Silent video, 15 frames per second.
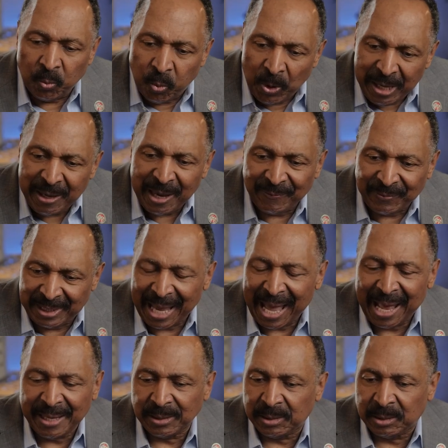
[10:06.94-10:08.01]
We have
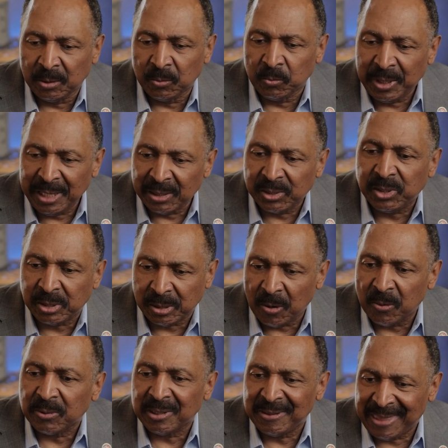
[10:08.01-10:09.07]
got to
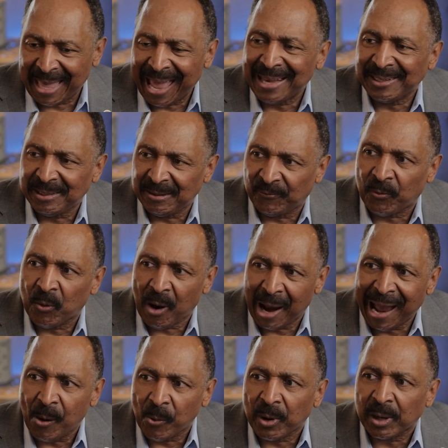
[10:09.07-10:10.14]
reassert that for
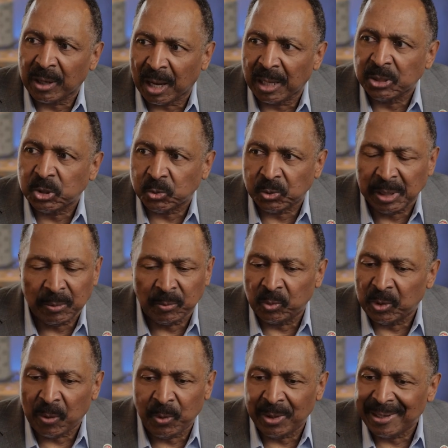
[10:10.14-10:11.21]
our country,
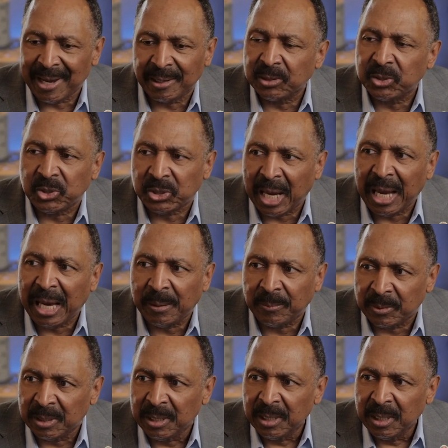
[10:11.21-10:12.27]
that we're not
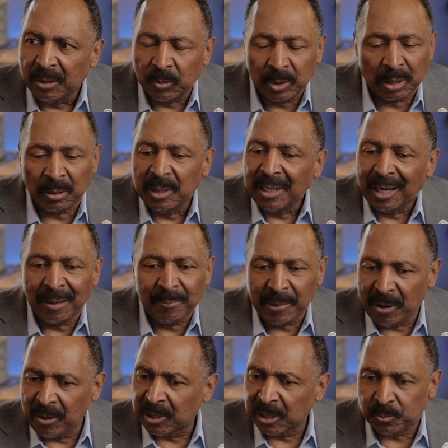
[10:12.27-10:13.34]
ashamed. You know,
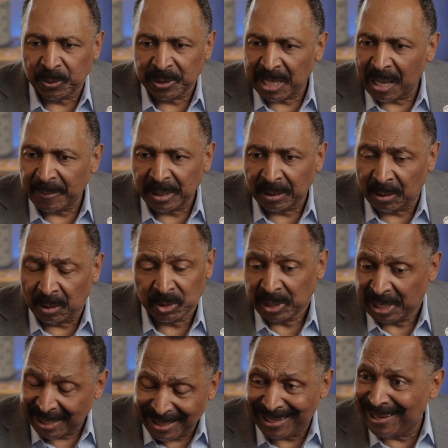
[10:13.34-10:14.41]
America's predominant culture,
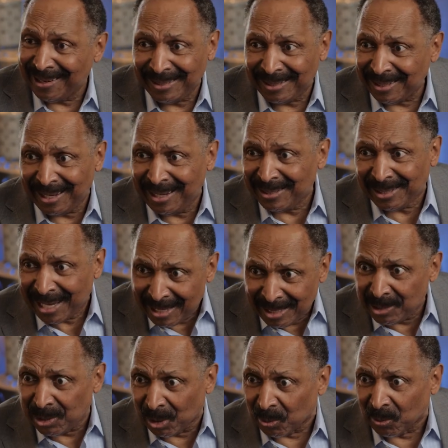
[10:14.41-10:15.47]
India's, is
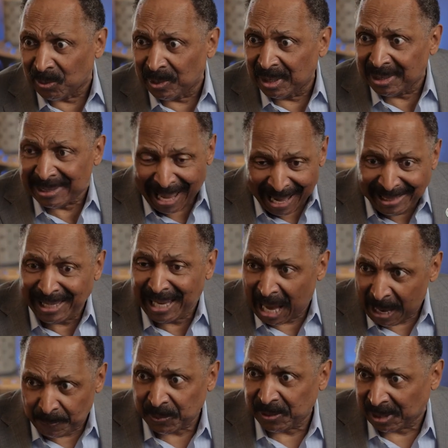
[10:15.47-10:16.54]
Hindu.
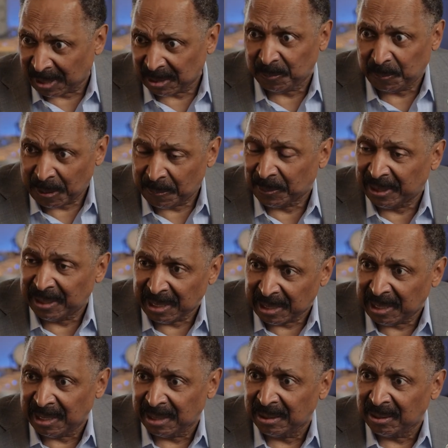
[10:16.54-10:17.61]
98% of the people in
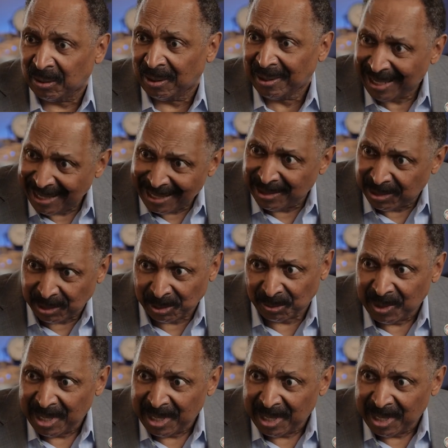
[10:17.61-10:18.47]
India are Hindu.